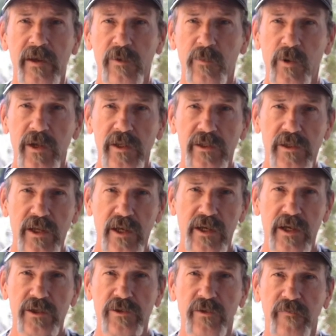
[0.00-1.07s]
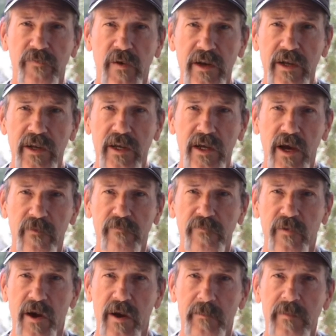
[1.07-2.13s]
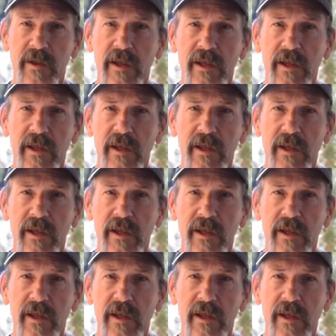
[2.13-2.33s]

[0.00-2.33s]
Where does the initial funding come from,